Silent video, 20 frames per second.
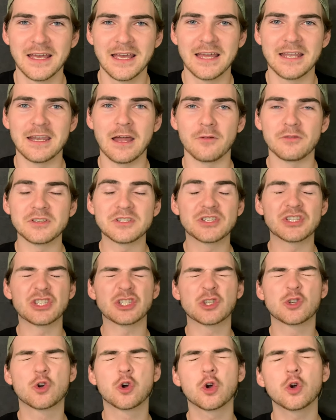Now, this
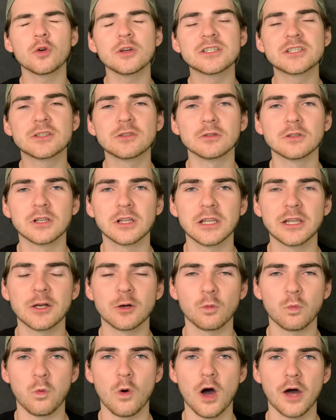is crystal
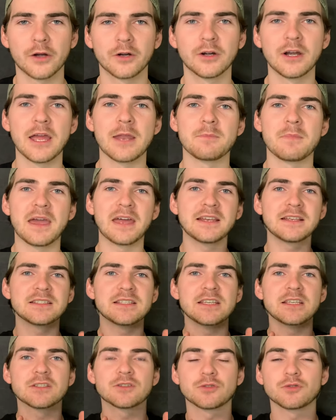clear water, and
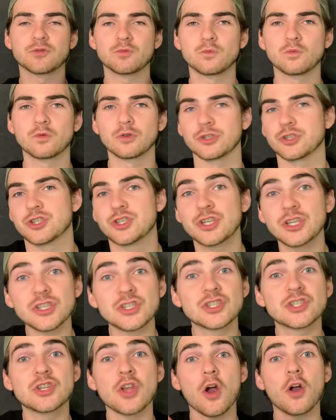manatees were
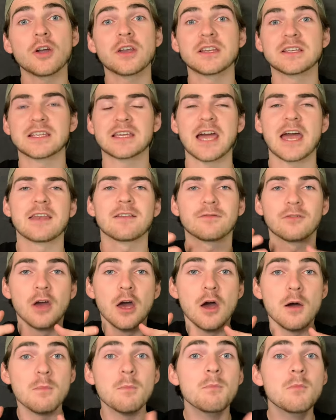just starting to kind of
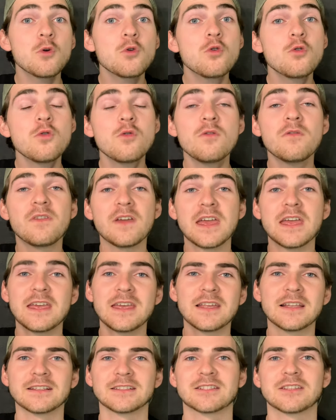move
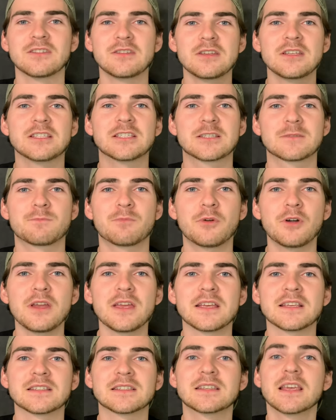into these
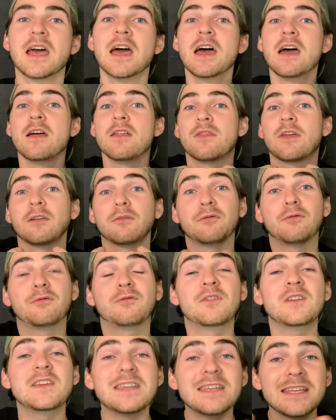springs that
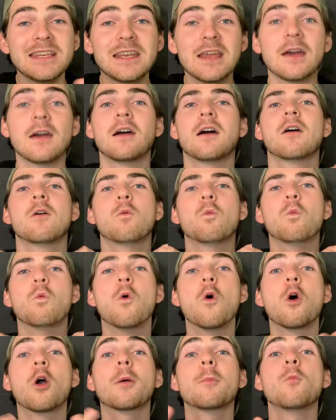feed
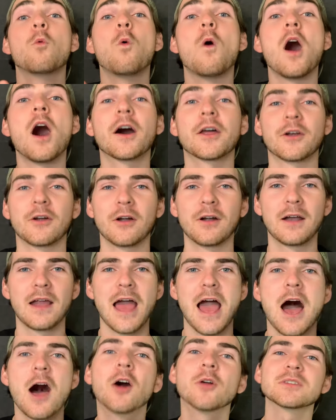warm water
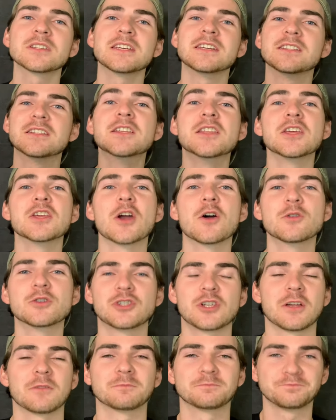out into the
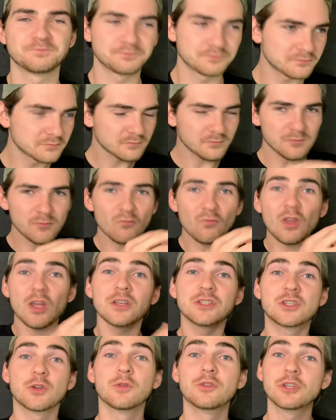ocean.
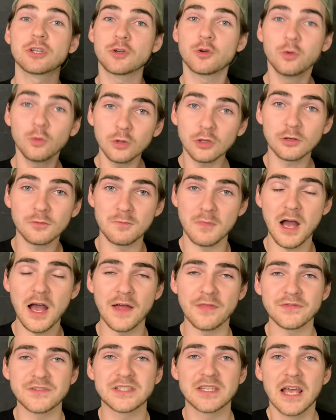So in the cooler
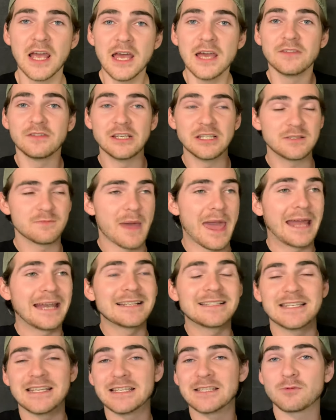months, these
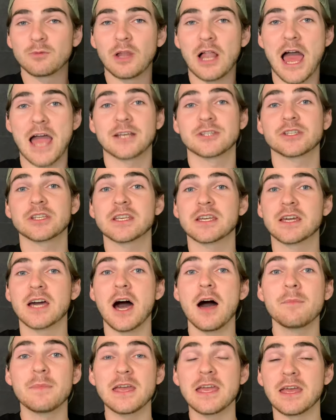manatees will actually
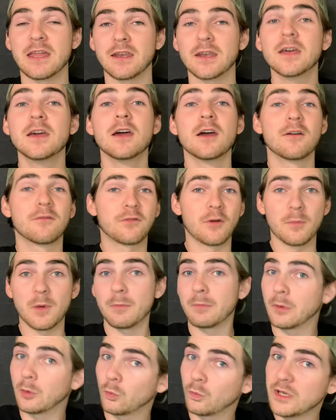come in from a
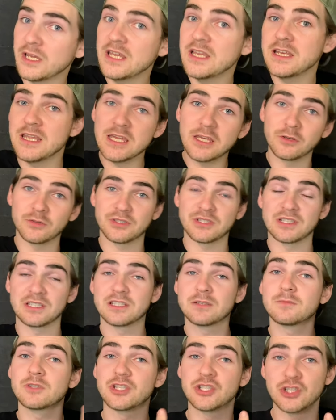marine
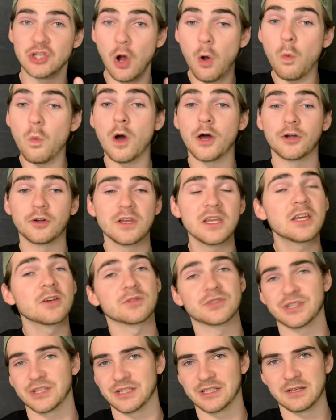ecosystem, a saltwater
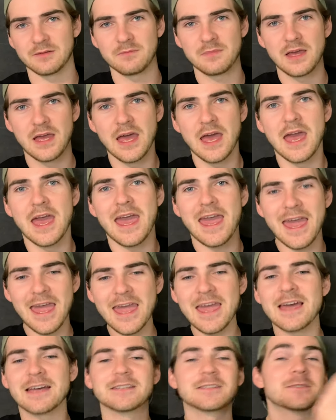ecosystem,
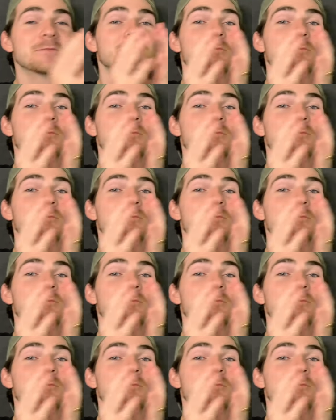and